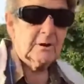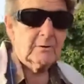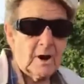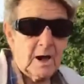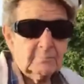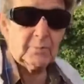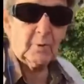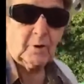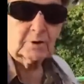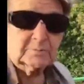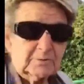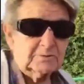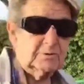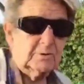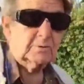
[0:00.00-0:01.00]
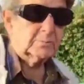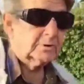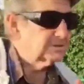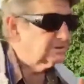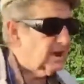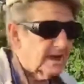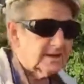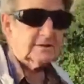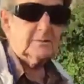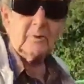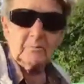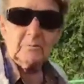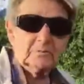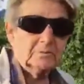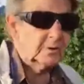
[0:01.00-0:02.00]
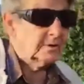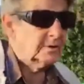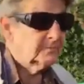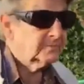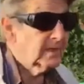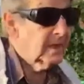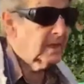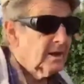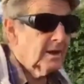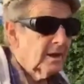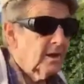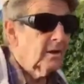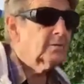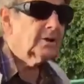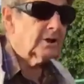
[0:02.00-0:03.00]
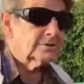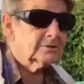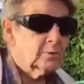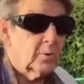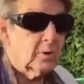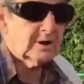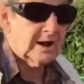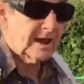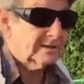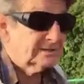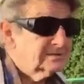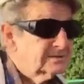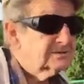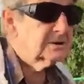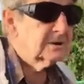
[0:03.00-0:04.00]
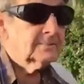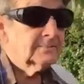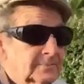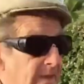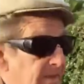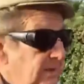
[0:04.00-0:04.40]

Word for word: we're on board with you. We take them and we'll do it. Okay, the war ends.